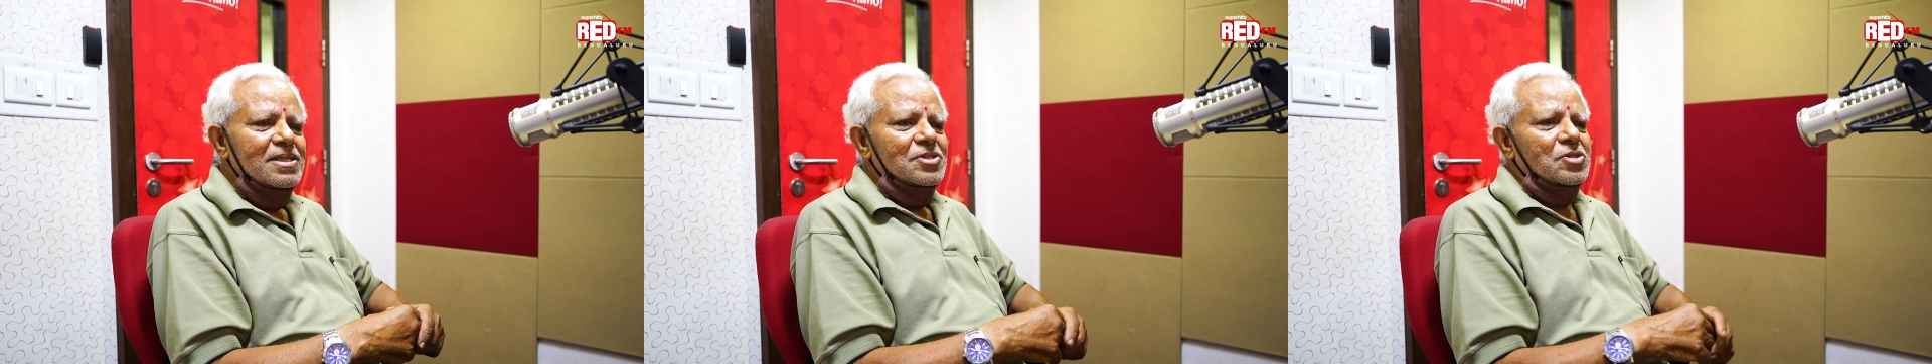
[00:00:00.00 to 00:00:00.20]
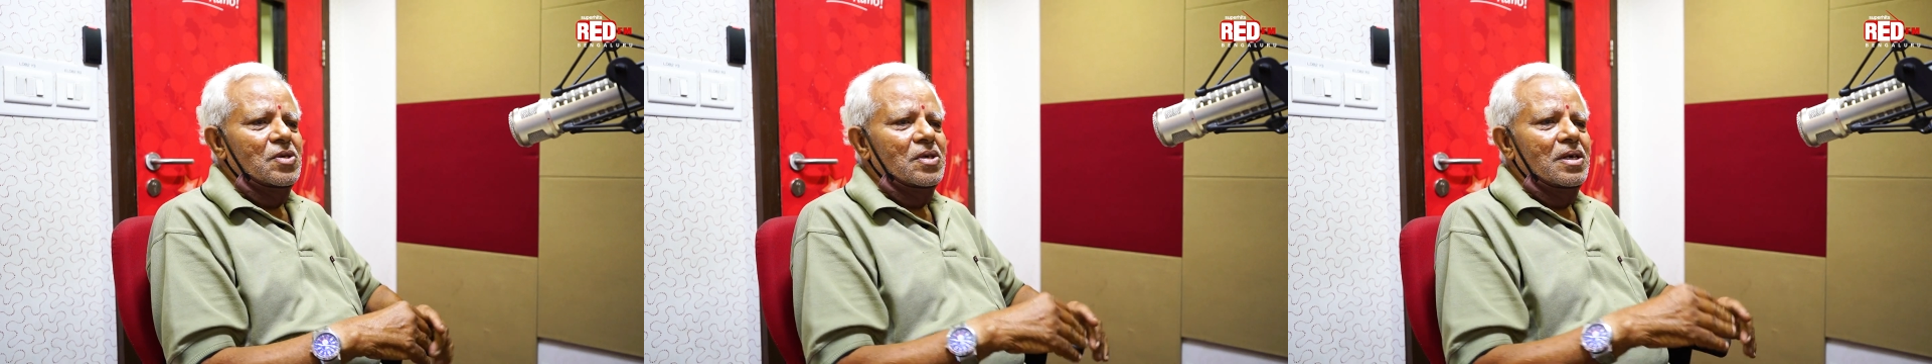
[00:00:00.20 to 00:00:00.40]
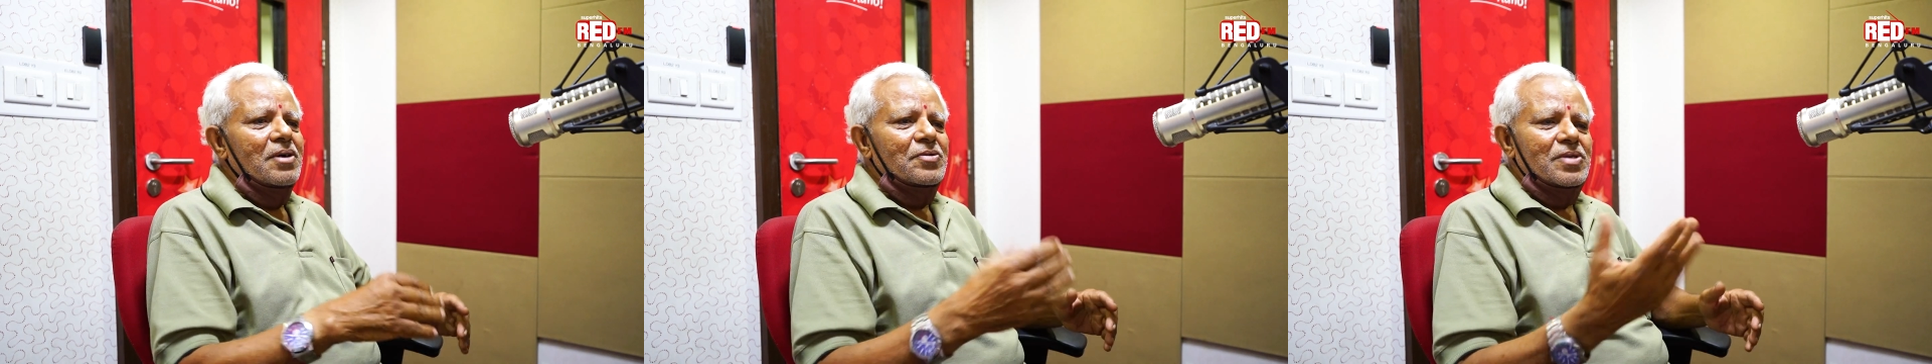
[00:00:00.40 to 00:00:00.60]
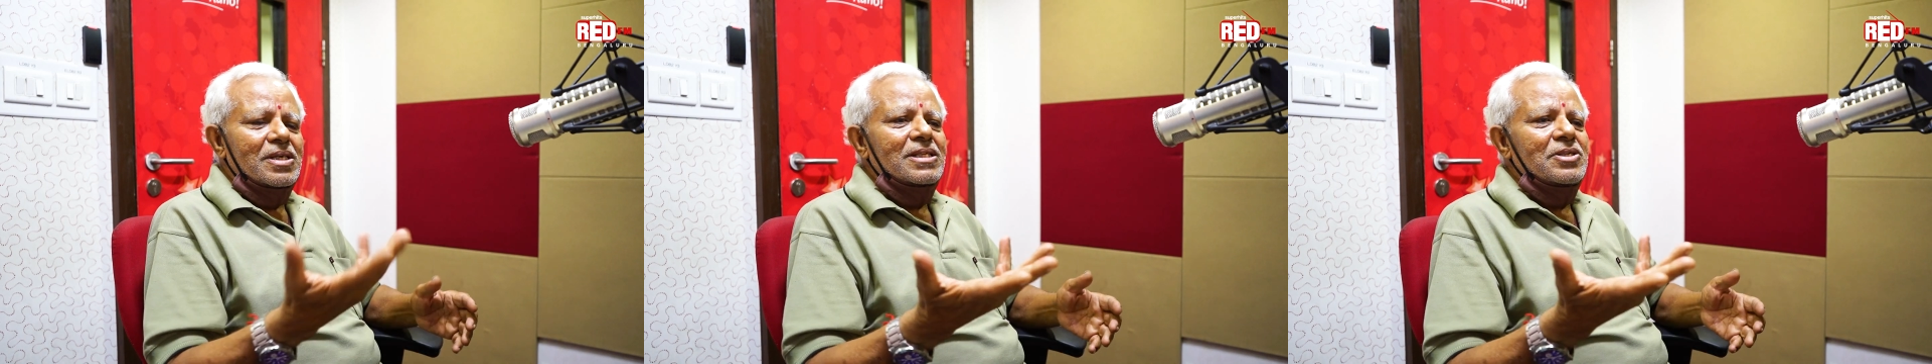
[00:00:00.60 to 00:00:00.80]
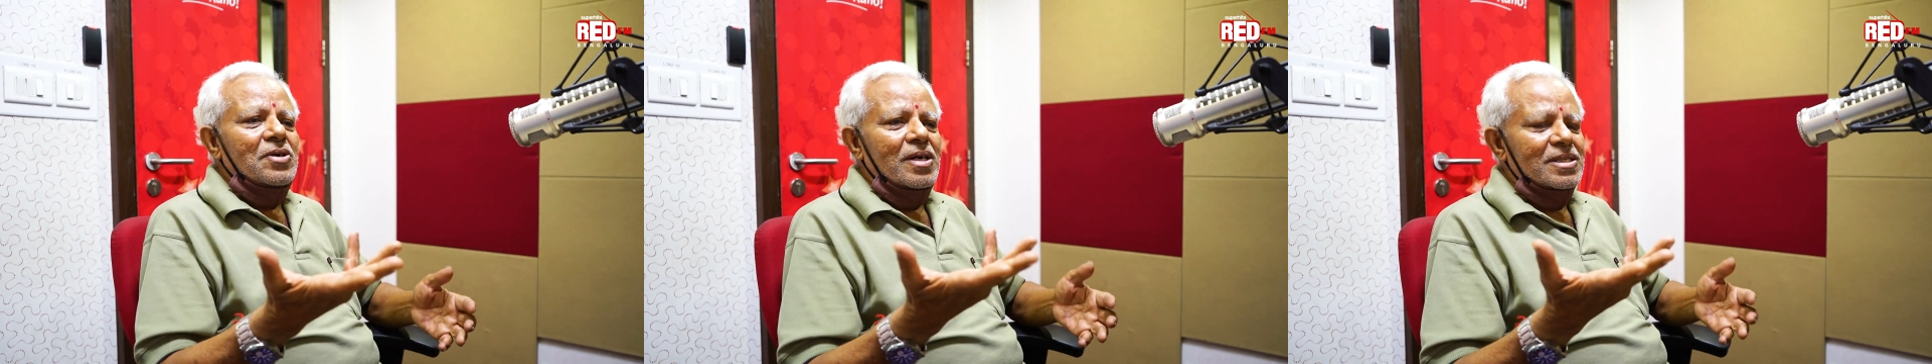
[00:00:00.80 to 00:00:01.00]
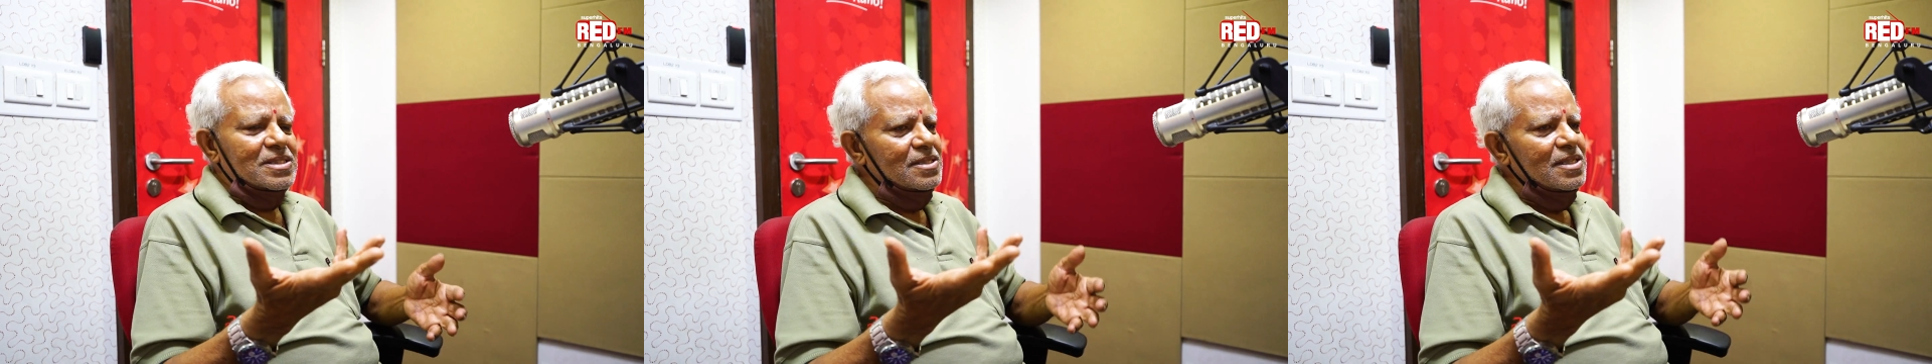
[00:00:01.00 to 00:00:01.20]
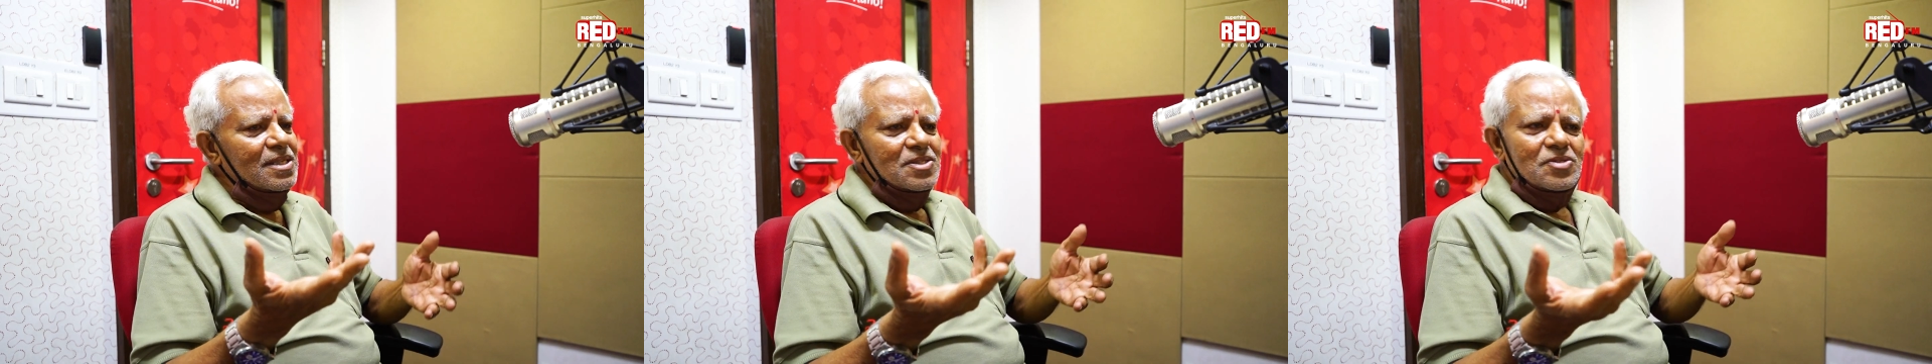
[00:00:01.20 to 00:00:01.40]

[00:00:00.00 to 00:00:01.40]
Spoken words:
So how can you ask?